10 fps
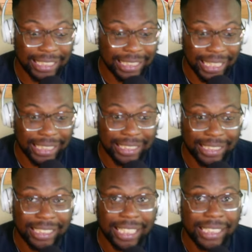things
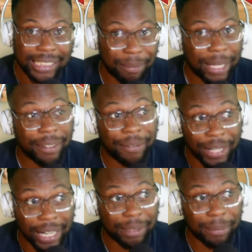to make a
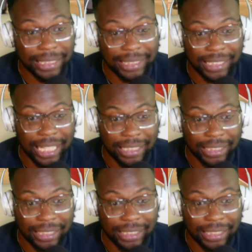very amazing shot.